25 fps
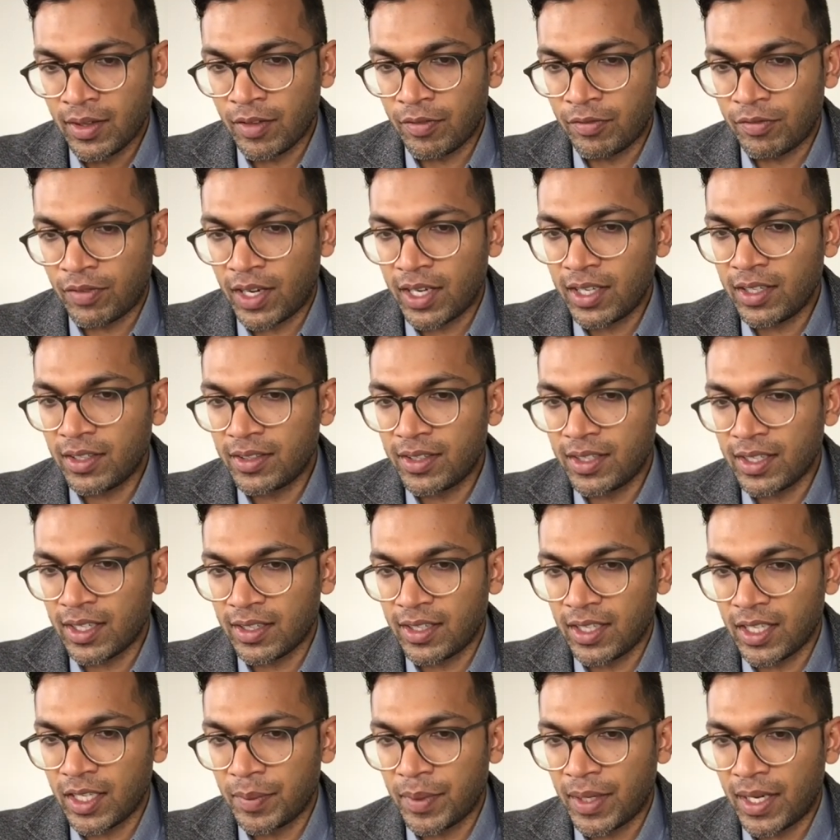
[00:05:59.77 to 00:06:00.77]
The final thing
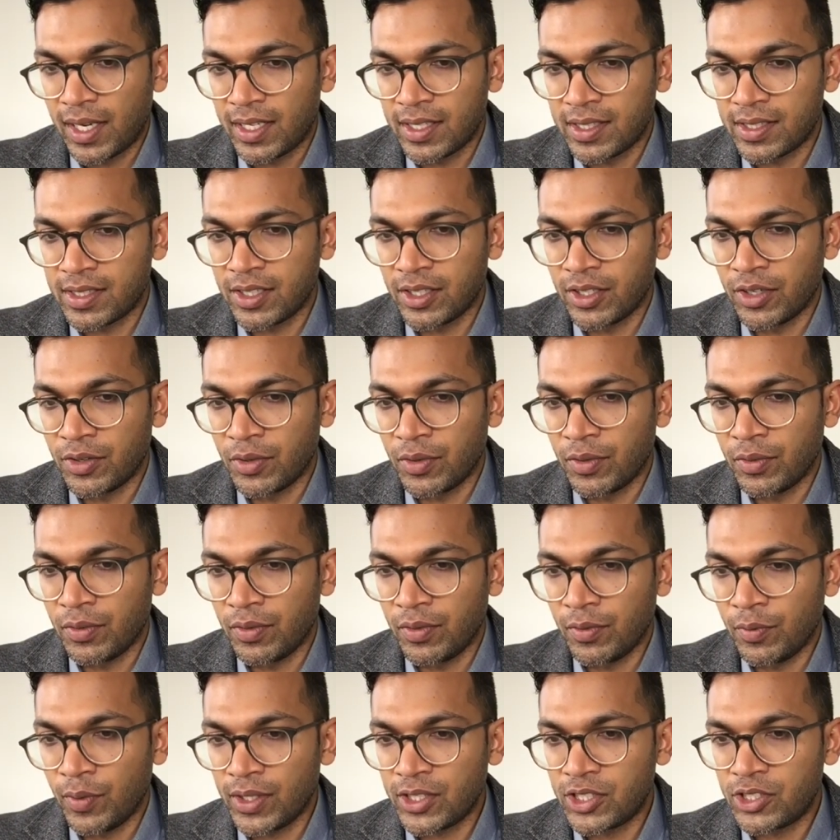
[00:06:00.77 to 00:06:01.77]
I think about is, you know,
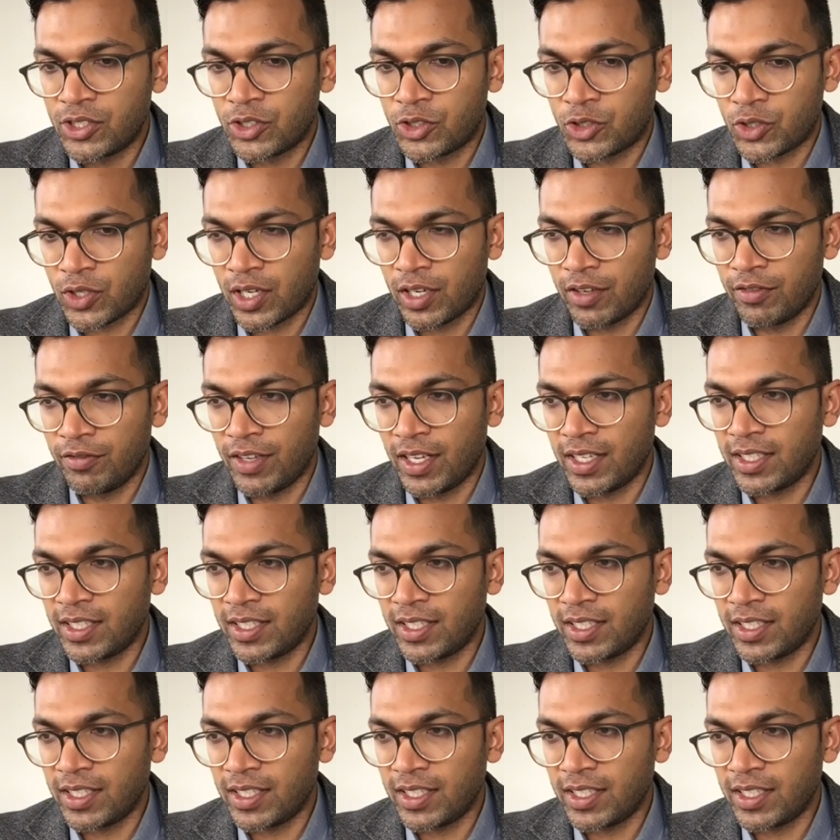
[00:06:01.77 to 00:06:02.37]
once you're trying to